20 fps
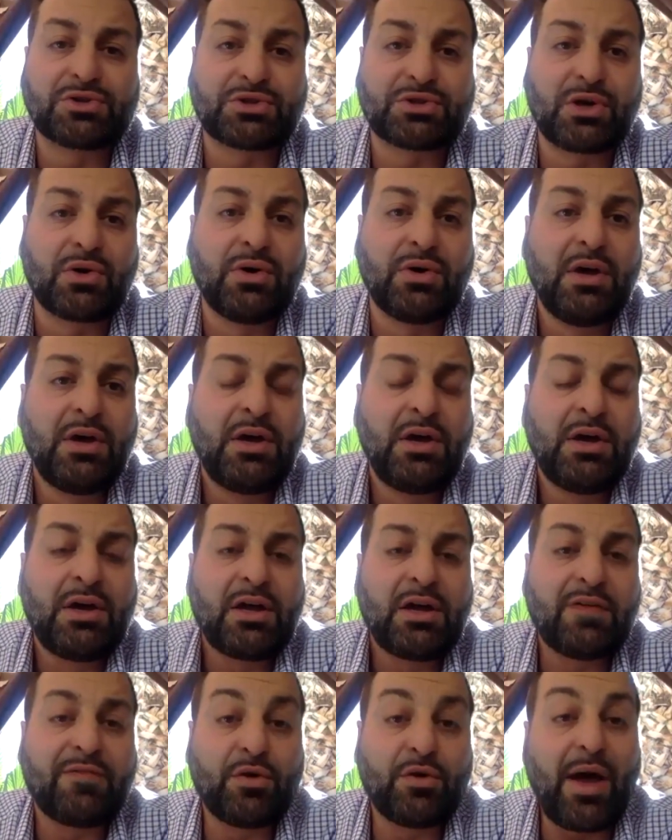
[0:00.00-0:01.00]
So
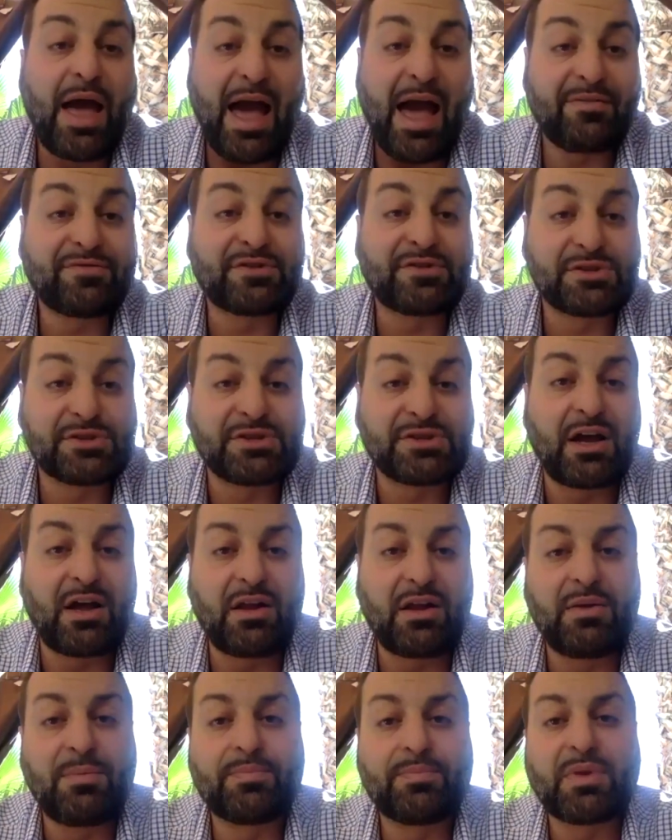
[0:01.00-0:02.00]
if you have to
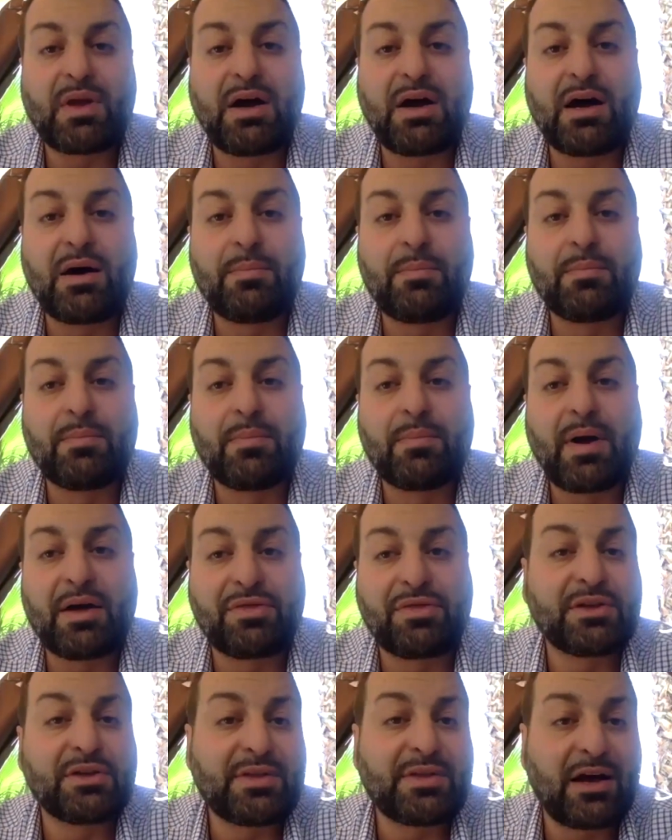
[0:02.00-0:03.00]
sell, I
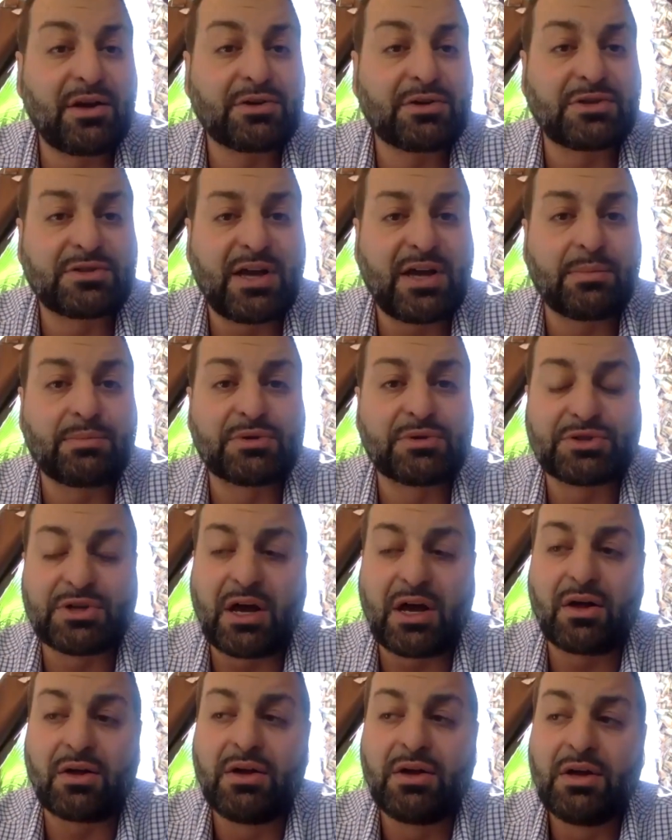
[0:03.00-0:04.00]
think now is the time to
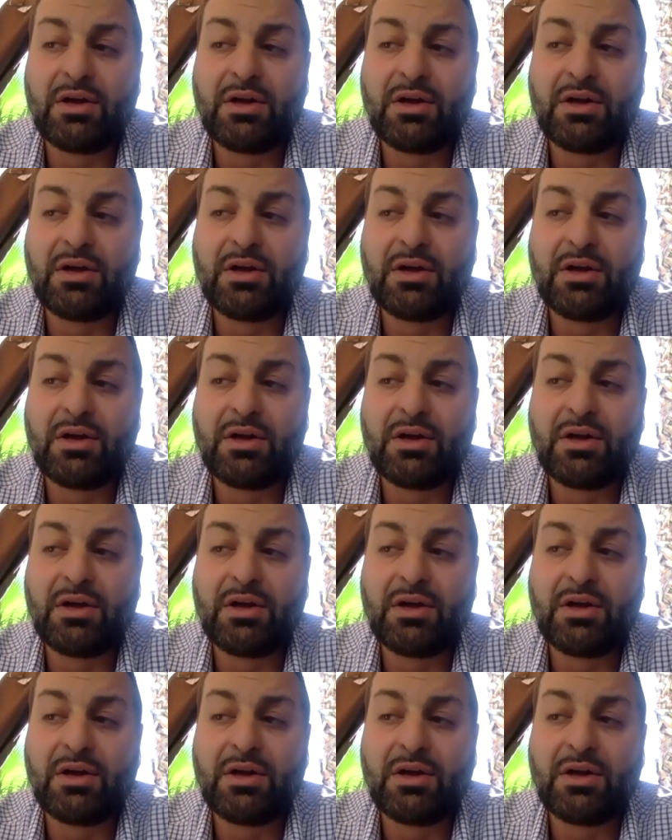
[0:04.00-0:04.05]
sell.